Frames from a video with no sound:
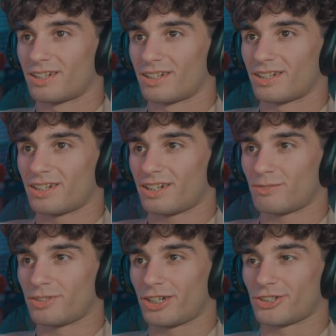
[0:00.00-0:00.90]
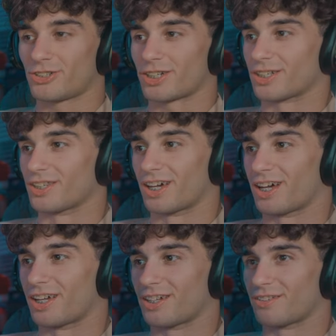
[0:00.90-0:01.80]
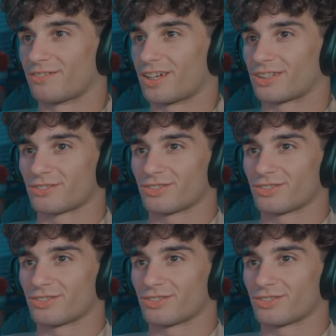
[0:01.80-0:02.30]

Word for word: I'm not drinking that if that's what.